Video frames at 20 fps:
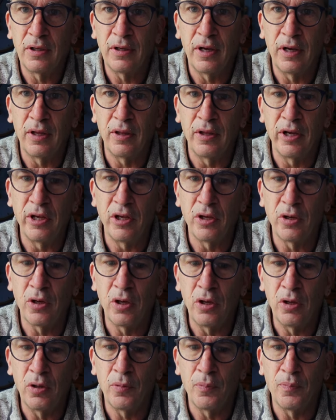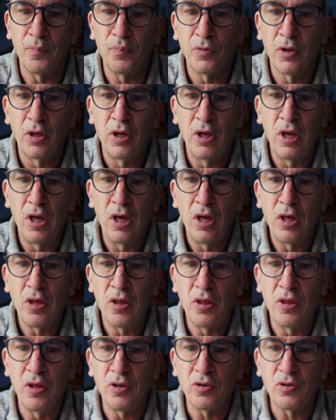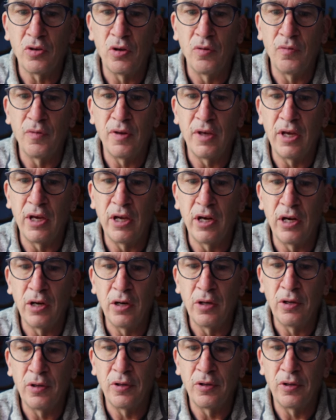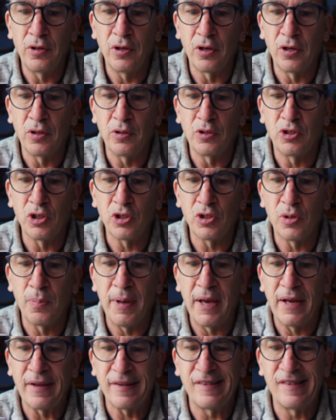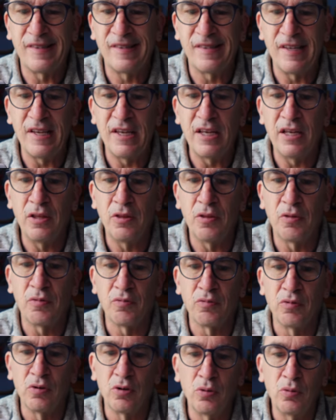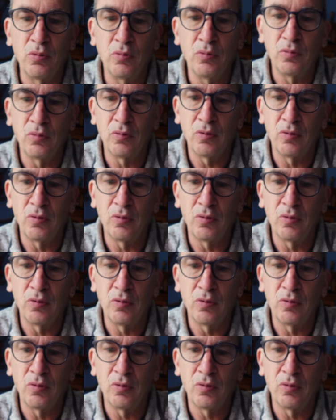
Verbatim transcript: And there you go. This over here, you could just about see through.